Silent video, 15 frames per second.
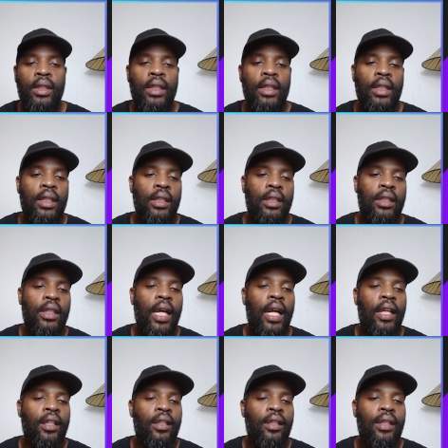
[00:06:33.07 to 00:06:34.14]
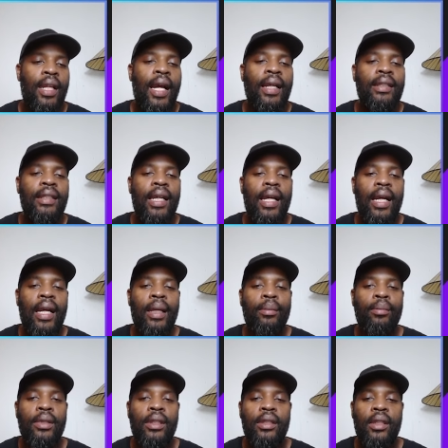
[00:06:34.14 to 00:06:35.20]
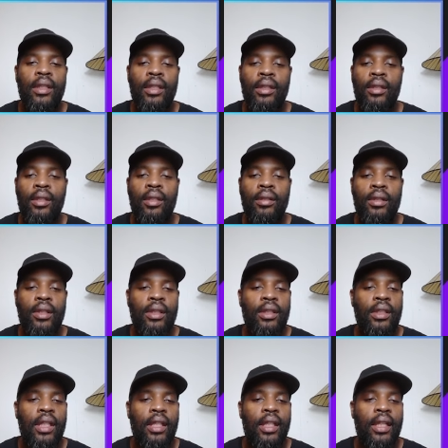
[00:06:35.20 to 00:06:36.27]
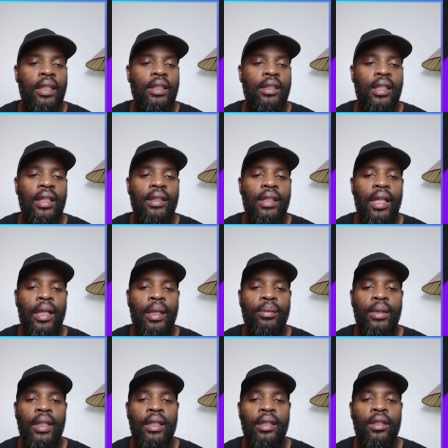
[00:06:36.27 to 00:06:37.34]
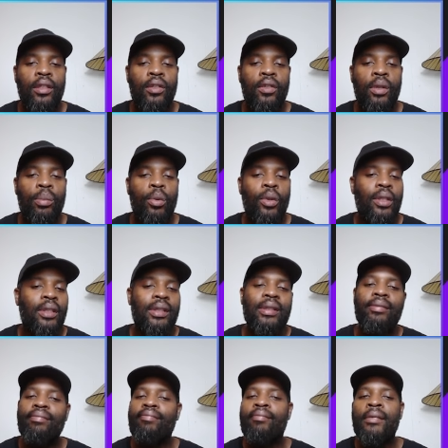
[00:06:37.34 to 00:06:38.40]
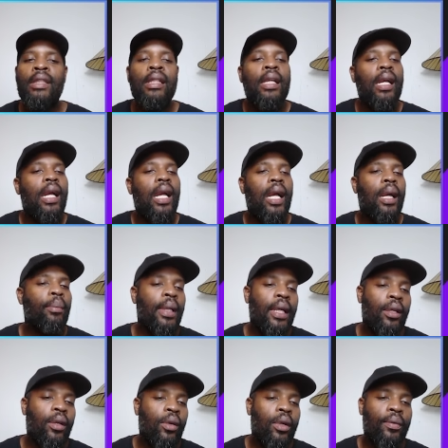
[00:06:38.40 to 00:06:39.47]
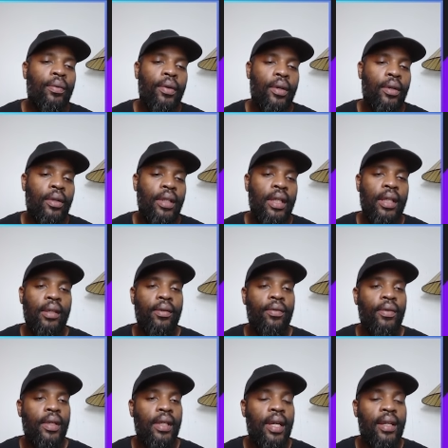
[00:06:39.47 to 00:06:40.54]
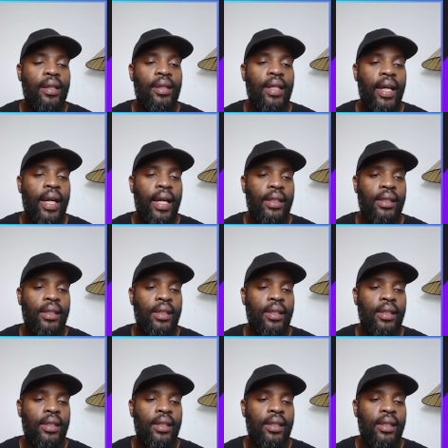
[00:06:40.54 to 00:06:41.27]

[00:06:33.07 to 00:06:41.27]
She shot 9 times. She took, you know, took the shot at least 9 times and 3 pointers. I'm not going for her then. Forget that.